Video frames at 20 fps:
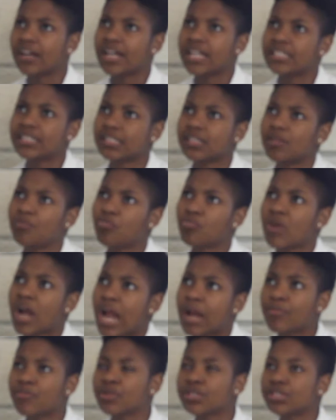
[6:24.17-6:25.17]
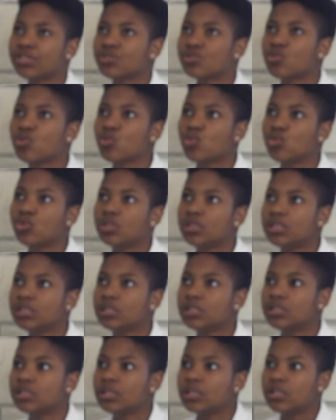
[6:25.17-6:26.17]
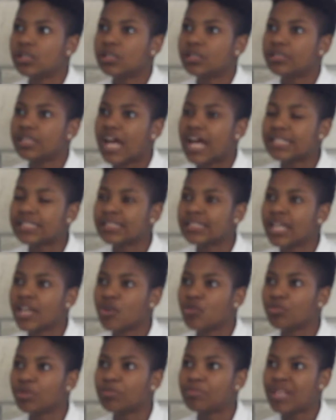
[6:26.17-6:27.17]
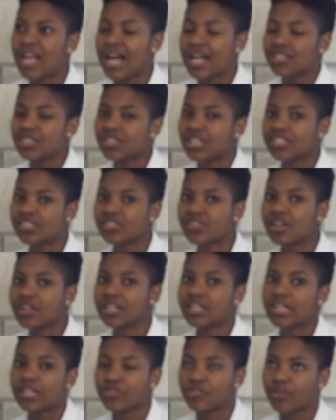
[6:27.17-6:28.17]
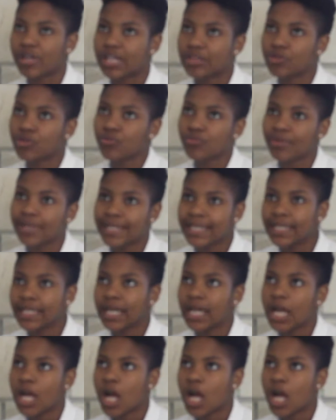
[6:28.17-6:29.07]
I did primary school at Naomi Blatch. I started at grade 3.